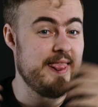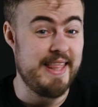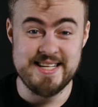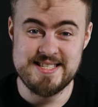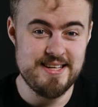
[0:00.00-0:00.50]

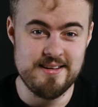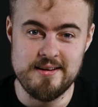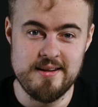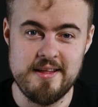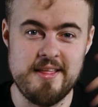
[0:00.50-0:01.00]
That's it.
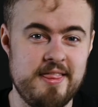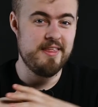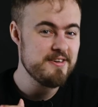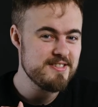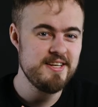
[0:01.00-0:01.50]

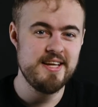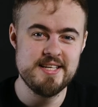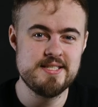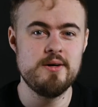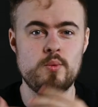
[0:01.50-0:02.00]
There's an
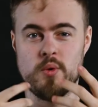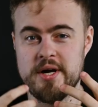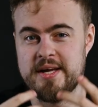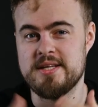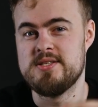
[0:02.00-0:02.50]
easier
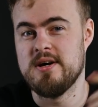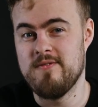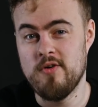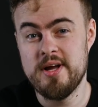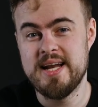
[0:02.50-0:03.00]
way to
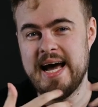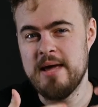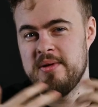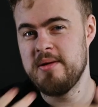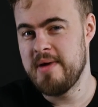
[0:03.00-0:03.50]
avoid
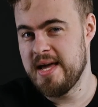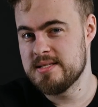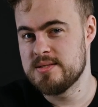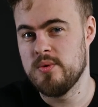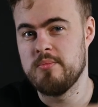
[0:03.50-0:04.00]
IP
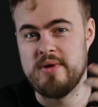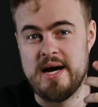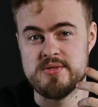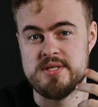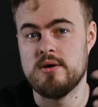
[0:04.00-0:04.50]
bans when
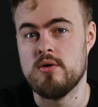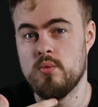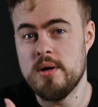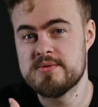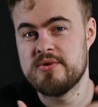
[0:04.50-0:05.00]
browsing or
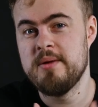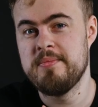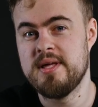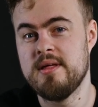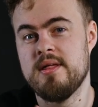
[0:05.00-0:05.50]
web
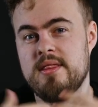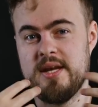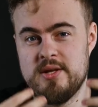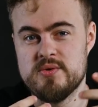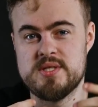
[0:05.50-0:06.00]
scraping
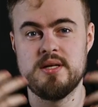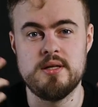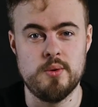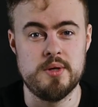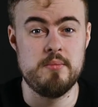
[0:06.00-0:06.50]
than using
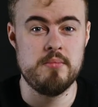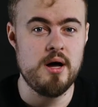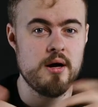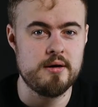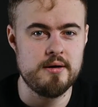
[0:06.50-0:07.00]
Node
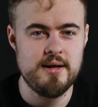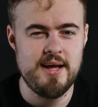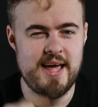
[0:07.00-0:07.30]
Unblocker.